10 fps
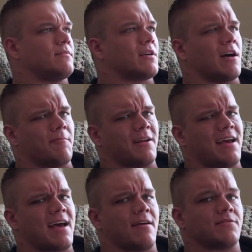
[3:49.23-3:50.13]
cup and a
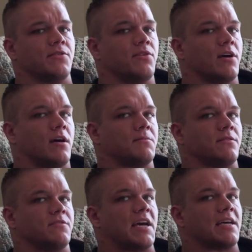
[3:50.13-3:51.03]
half, 2 cups
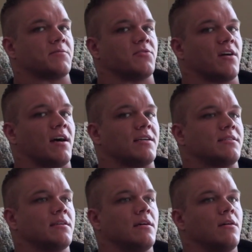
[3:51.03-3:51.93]
of jasmine
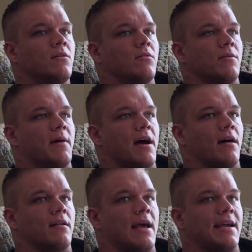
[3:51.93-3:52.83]
rice with
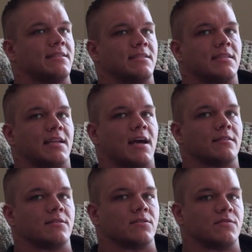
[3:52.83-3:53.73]
about 8 to 10
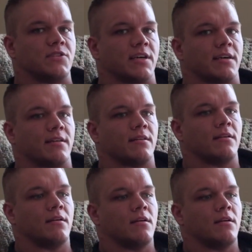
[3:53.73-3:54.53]
ounces of chicken.